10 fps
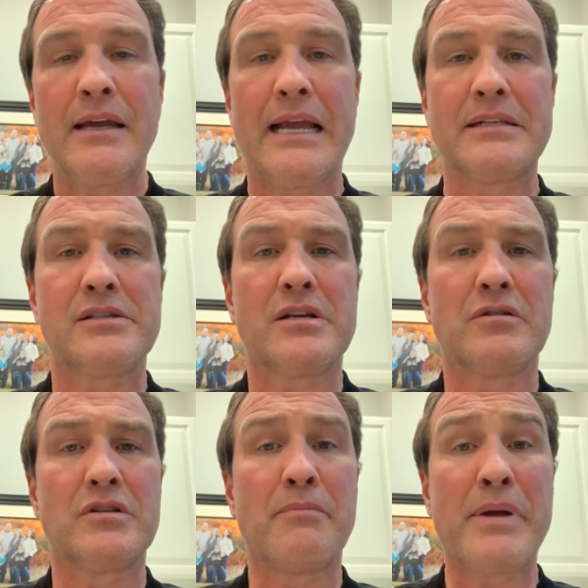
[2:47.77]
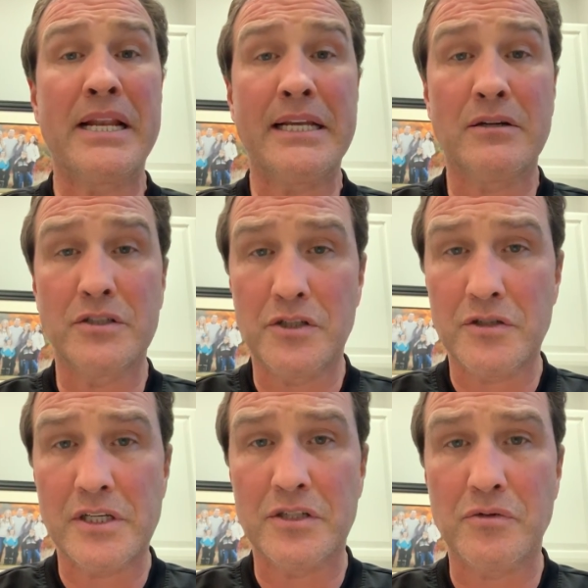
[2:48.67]
And so depending on your
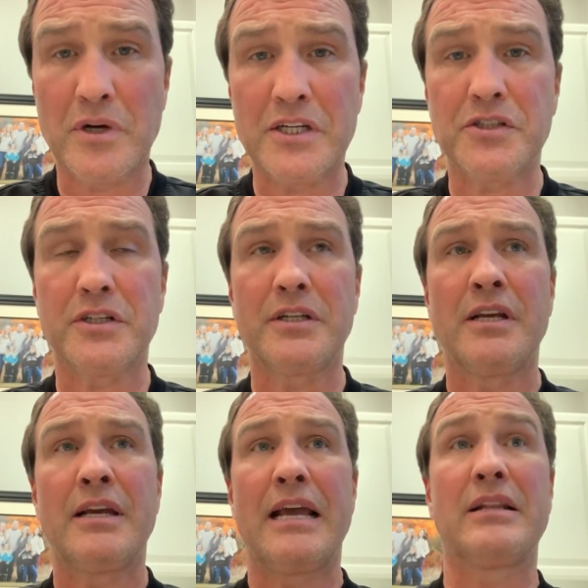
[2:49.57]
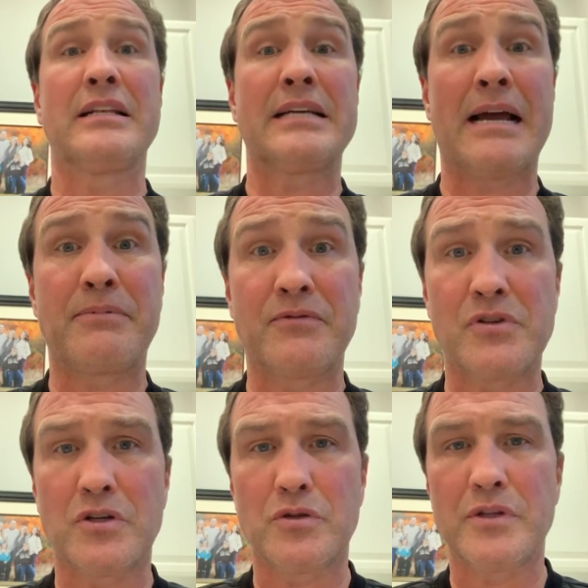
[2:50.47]
situation and the type of
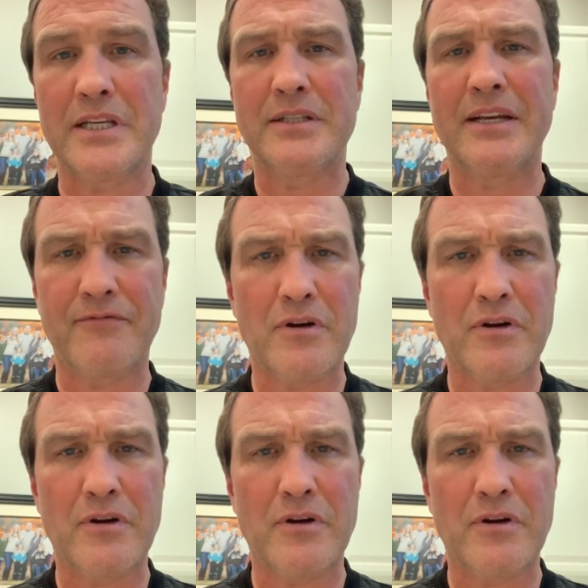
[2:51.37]
surgery they did,